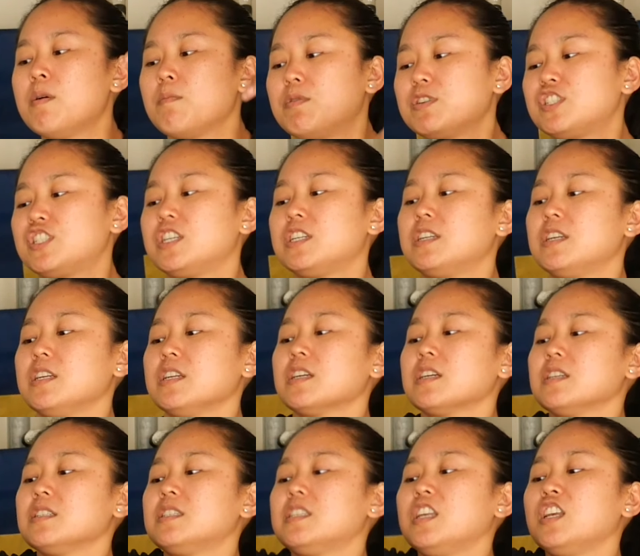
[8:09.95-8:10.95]
but she didn't
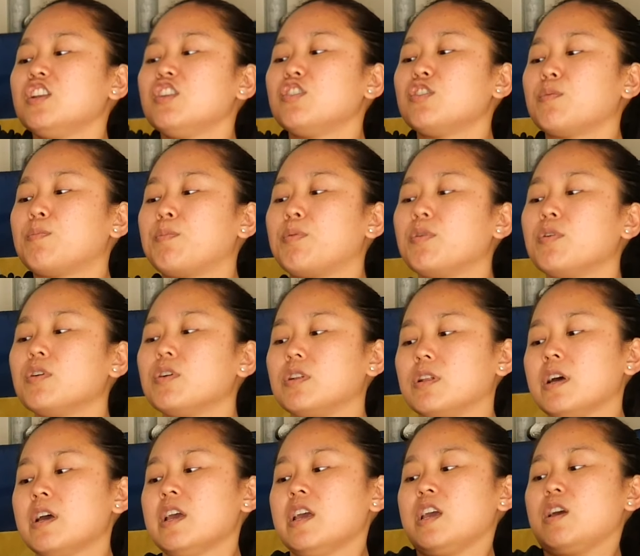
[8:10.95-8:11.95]
continue to pull.